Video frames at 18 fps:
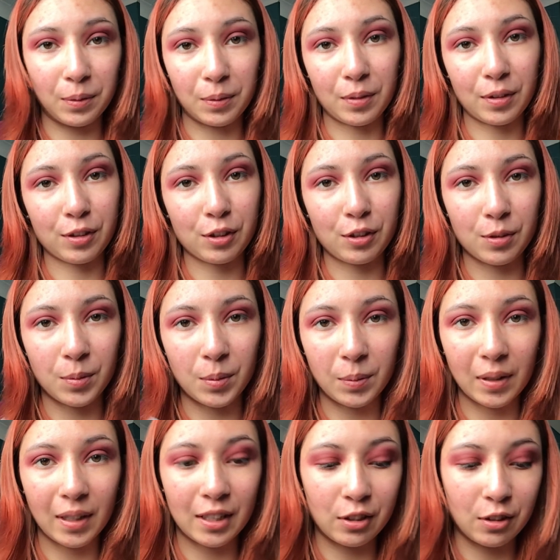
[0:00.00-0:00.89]
excuse me
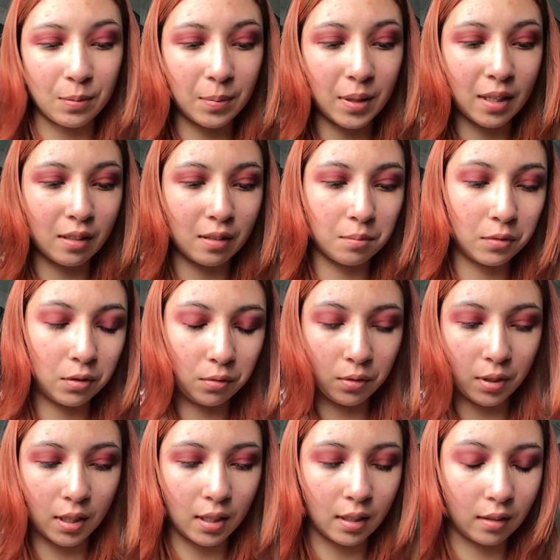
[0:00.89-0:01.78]
while I just mix them two
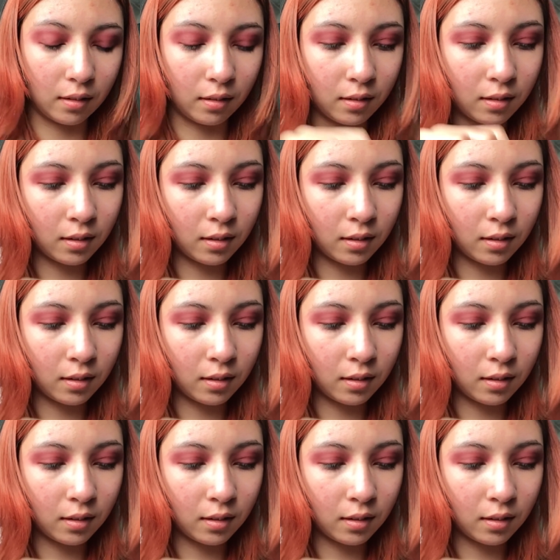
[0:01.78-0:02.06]
together.